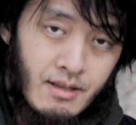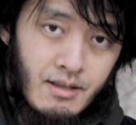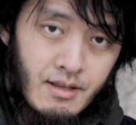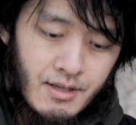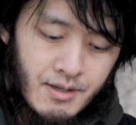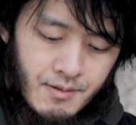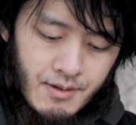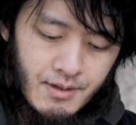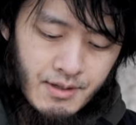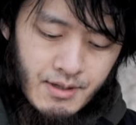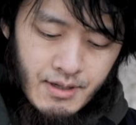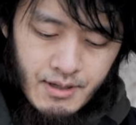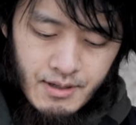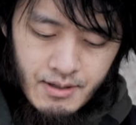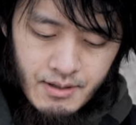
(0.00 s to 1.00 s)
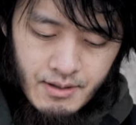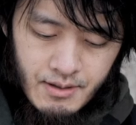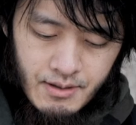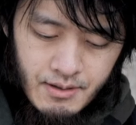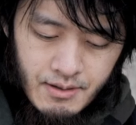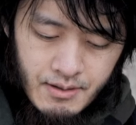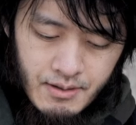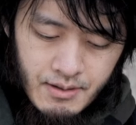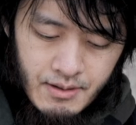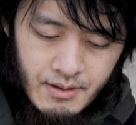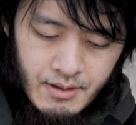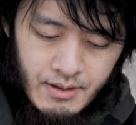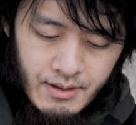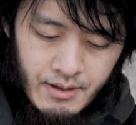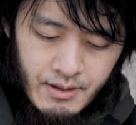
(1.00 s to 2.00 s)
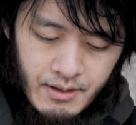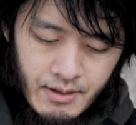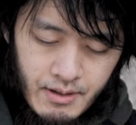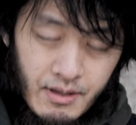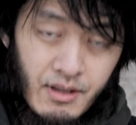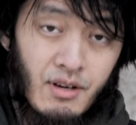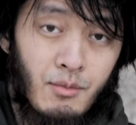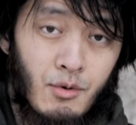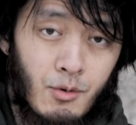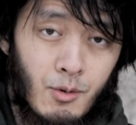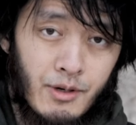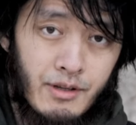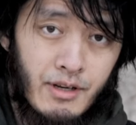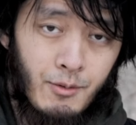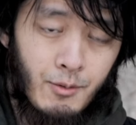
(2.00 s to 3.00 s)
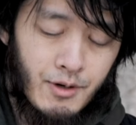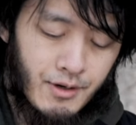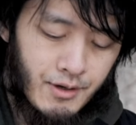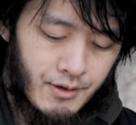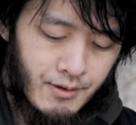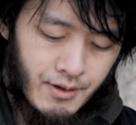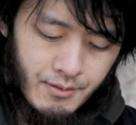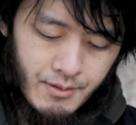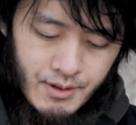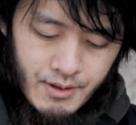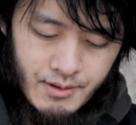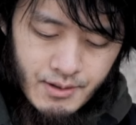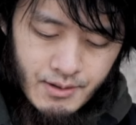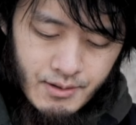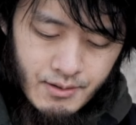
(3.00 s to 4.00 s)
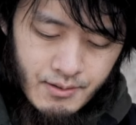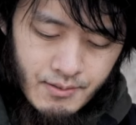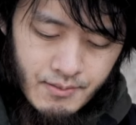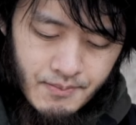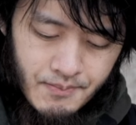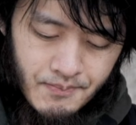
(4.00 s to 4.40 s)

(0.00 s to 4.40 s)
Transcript: This was a little more work than I want to do anyway, so